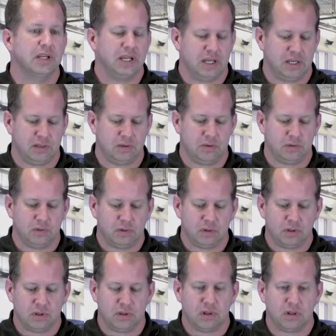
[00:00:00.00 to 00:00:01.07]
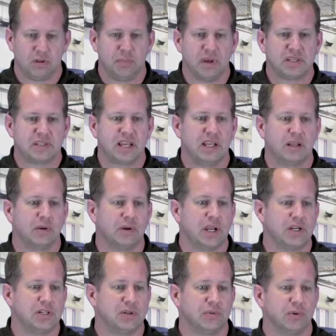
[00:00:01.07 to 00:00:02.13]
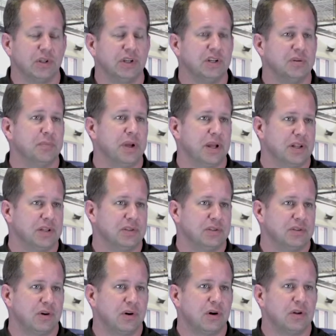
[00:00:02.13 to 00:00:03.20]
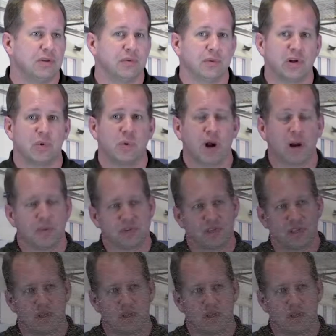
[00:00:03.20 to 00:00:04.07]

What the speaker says: And the best gate location really depends on the requirements of